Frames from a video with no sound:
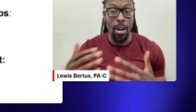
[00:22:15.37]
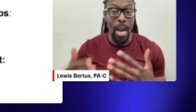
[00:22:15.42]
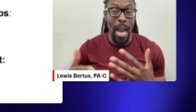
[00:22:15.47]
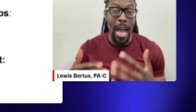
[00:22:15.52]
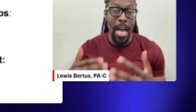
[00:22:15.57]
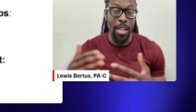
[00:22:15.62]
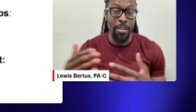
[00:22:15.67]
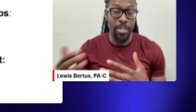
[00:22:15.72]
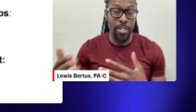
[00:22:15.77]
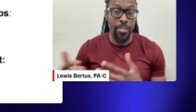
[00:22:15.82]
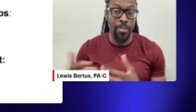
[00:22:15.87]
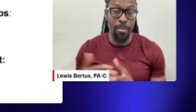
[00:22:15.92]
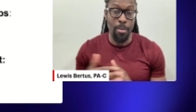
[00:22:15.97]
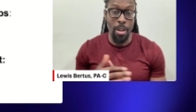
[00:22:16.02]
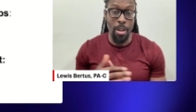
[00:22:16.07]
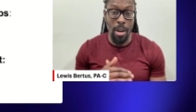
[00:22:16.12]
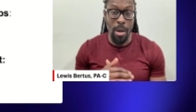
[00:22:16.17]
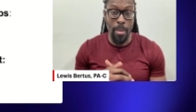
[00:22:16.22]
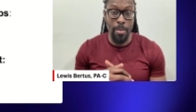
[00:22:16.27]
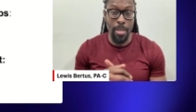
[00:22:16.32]
calories from
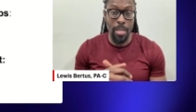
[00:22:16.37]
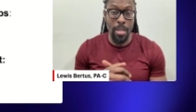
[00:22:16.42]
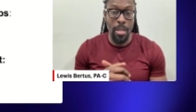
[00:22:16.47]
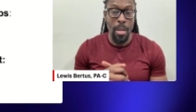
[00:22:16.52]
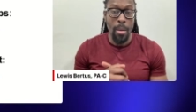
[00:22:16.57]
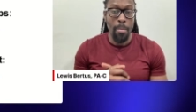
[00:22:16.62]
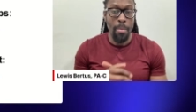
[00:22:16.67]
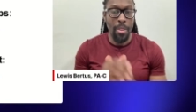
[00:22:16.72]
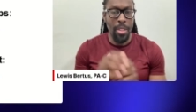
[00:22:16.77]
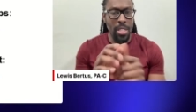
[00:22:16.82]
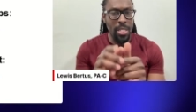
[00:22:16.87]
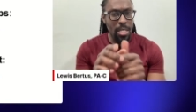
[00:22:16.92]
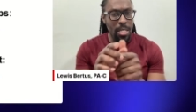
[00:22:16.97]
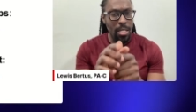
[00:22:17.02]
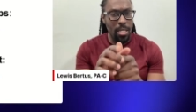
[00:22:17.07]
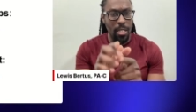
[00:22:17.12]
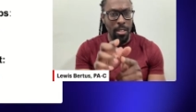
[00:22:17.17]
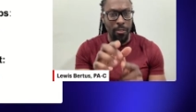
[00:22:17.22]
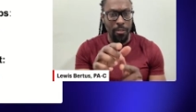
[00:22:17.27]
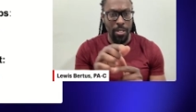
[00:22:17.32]
carbs. But this
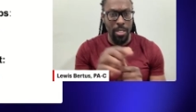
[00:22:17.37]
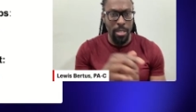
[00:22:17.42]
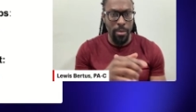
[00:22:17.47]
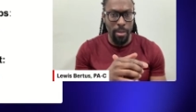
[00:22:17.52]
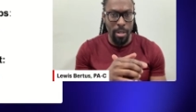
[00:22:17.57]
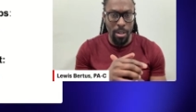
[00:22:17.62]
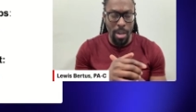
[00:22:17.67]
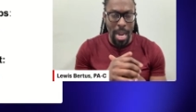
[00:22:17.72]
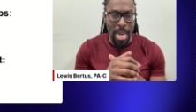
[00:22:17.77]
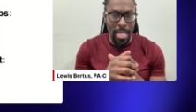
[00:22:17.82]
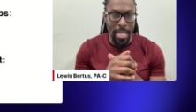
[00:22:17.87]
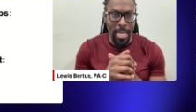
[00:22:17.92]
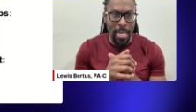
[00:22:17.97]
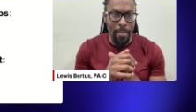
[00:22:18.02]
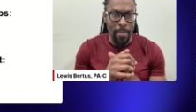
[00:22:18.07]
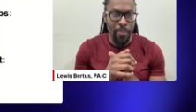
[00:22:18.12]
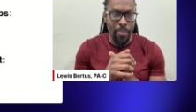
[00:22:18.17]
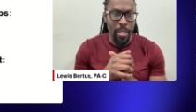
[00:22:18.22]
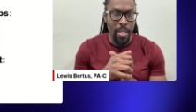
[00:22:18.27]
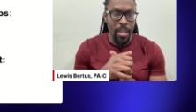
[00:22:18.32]
is the difference I want to highlight.